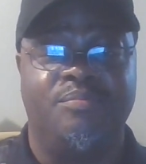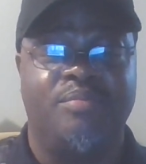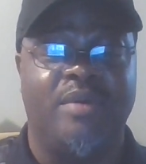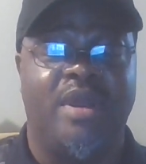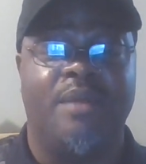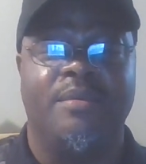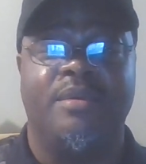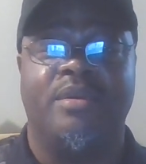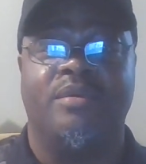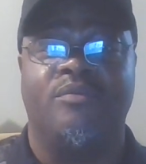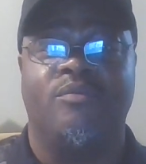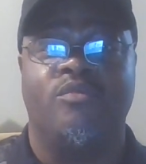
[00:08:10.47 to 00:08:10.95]

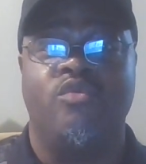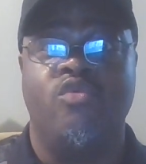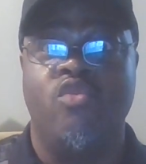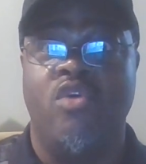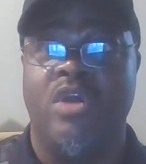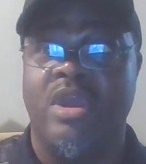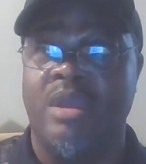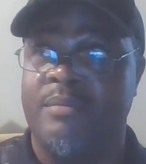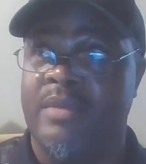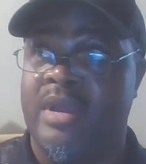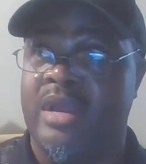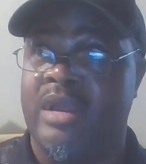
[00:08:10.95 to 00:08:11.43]
probably don't.
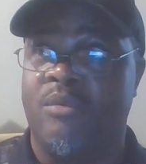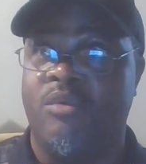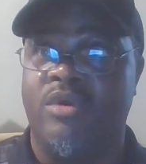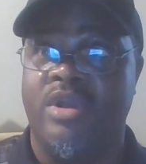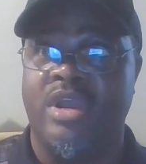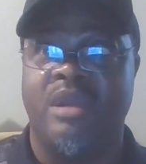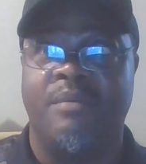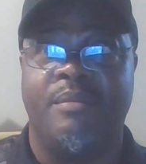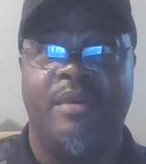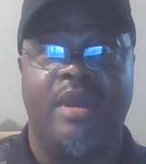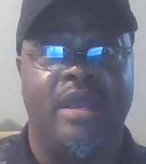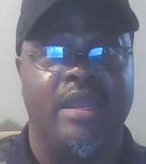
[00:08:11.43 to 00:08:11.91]
Who am I?
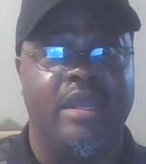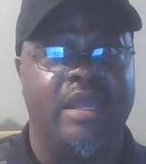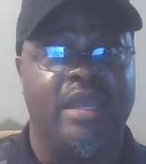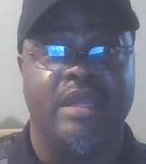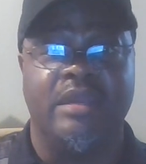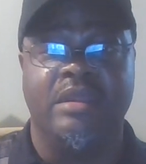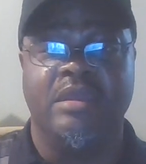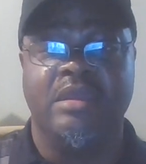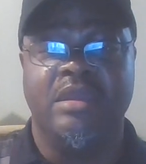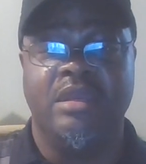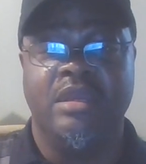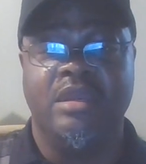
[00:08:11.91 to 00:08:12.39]
Where am I at?